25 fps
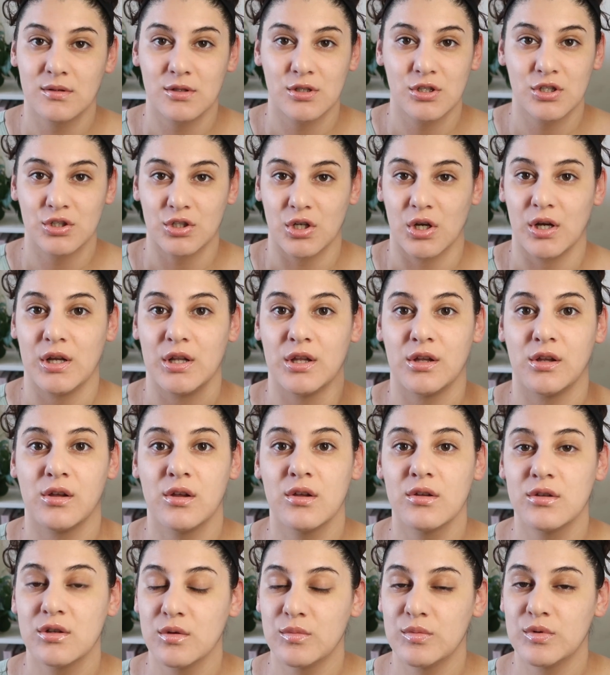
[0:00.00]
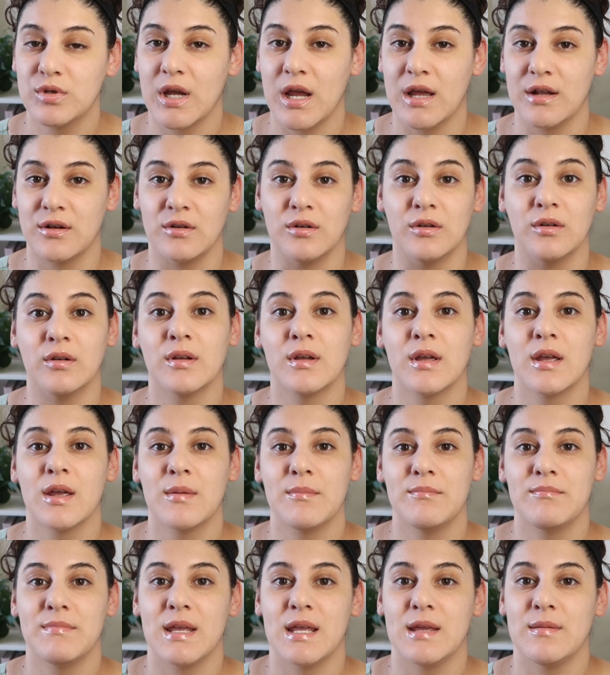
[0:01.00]
starting a YouTube channel.
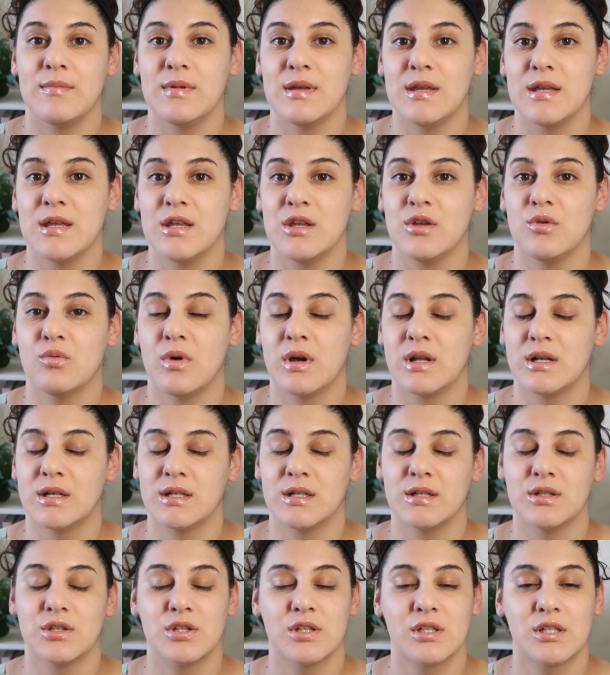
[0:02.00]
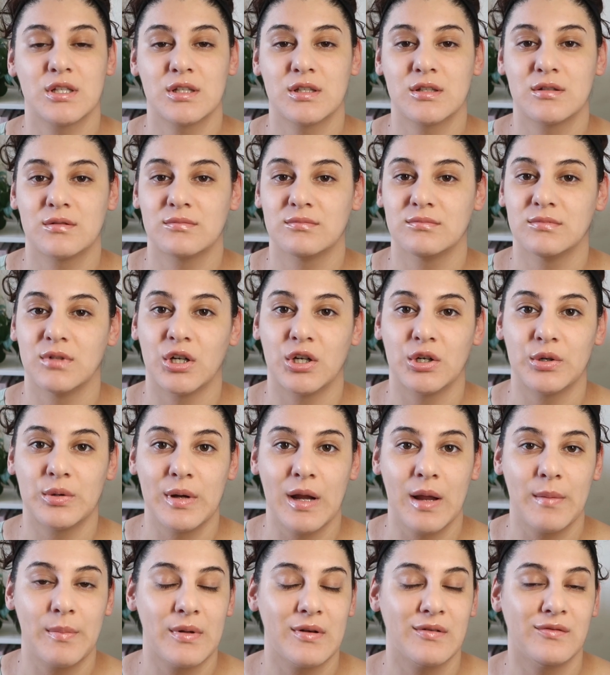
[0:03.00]
Maybe you want to just
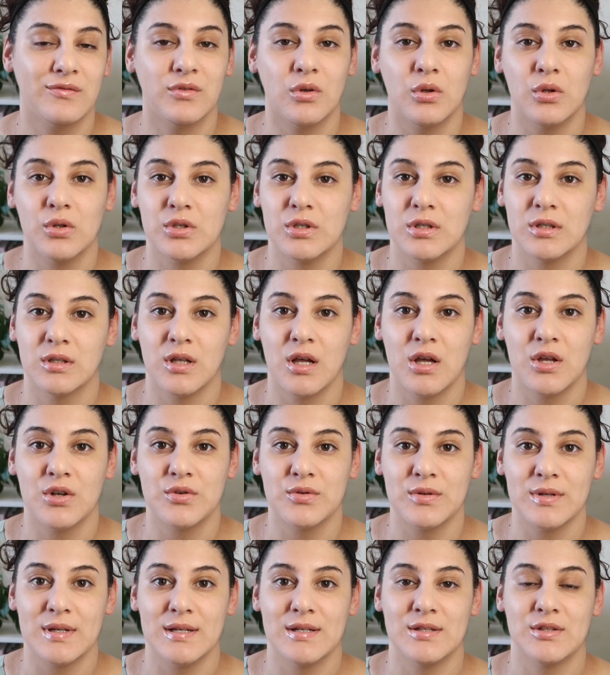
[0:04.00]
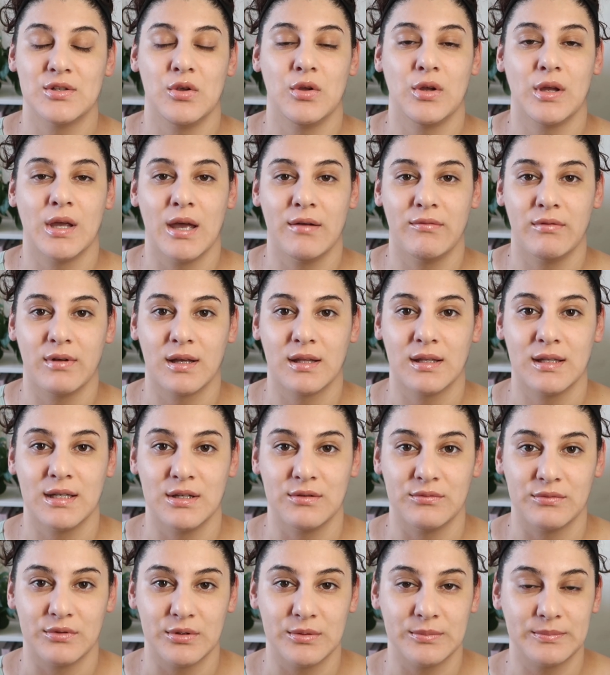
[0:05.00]
hurry up and fold your laundry so you can have a
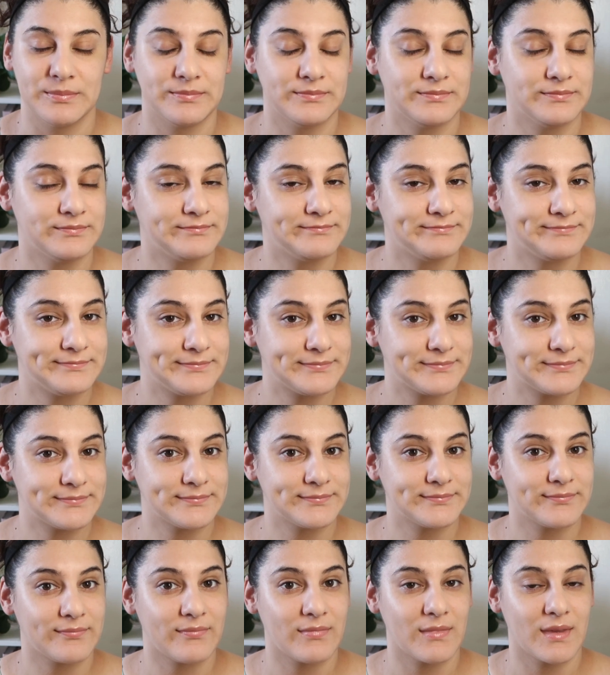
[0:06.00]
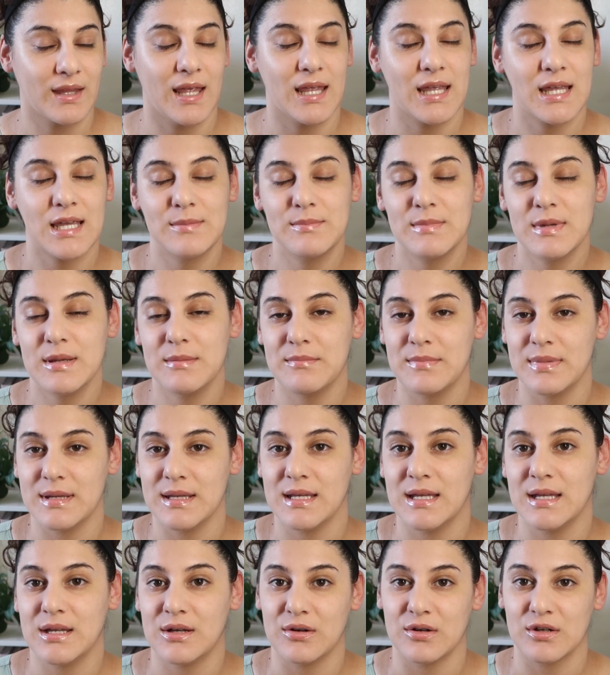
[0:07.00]
clean room. It can be
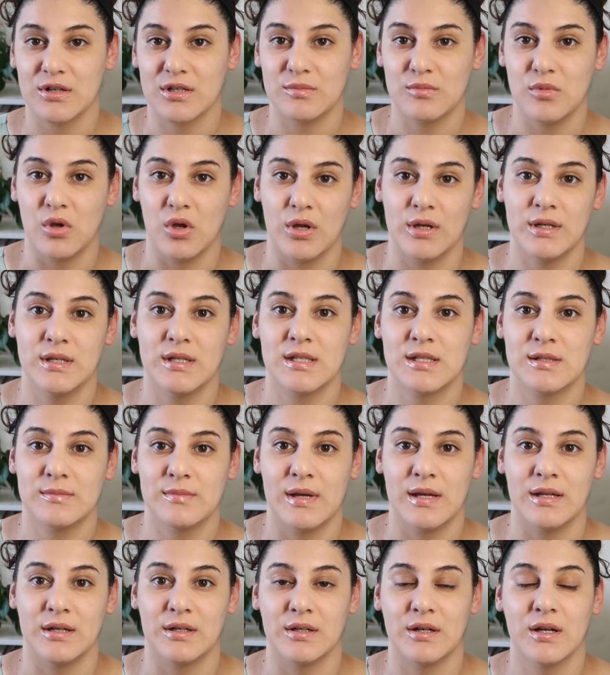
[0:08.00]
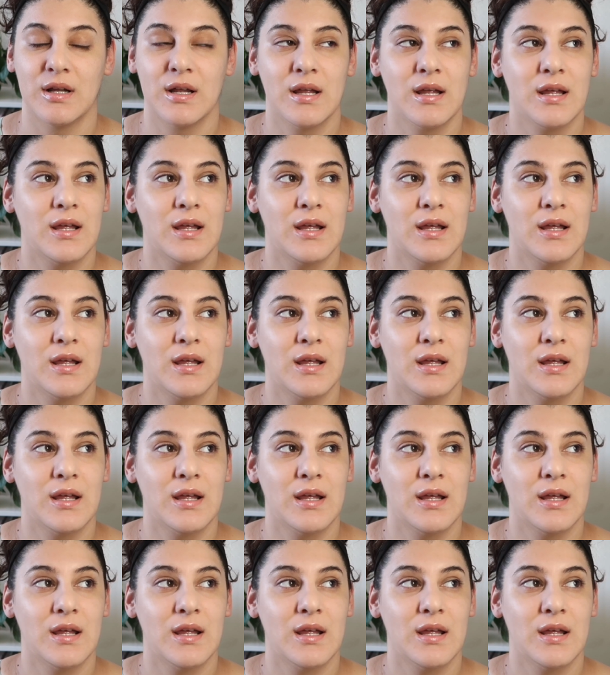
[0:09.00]
big or small, it doesn't matter.